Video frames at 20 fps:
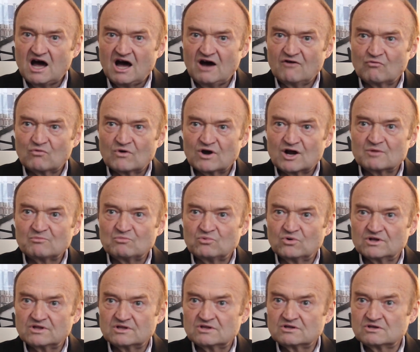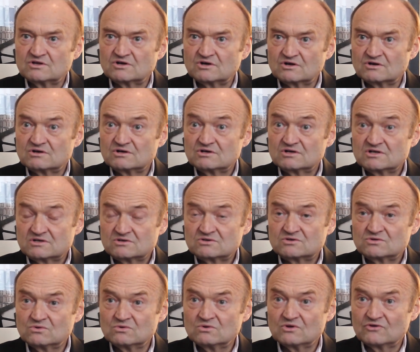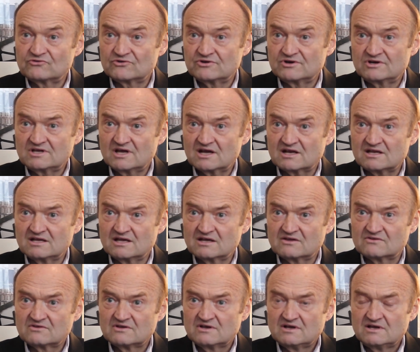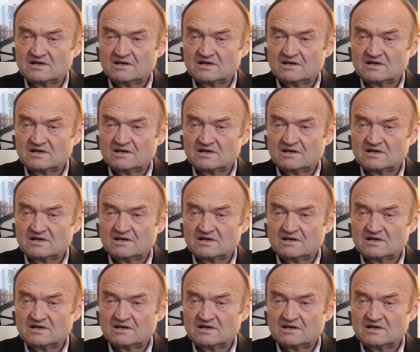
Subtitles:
of where to put your tools or your techniques.